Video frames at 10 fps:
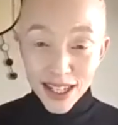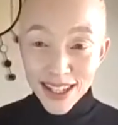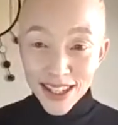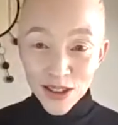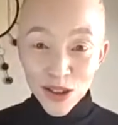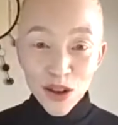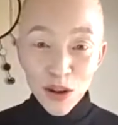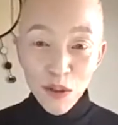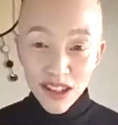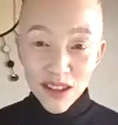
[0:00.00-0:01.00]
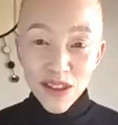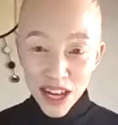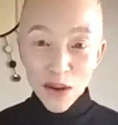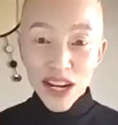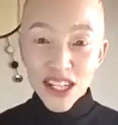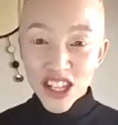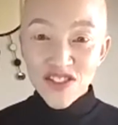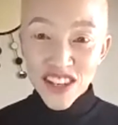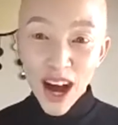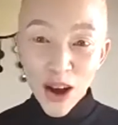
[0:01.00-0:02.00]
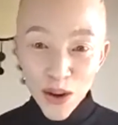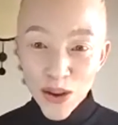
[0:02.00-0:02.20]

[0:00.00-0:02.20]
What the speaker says: So you're talking about something that I want to achieve now?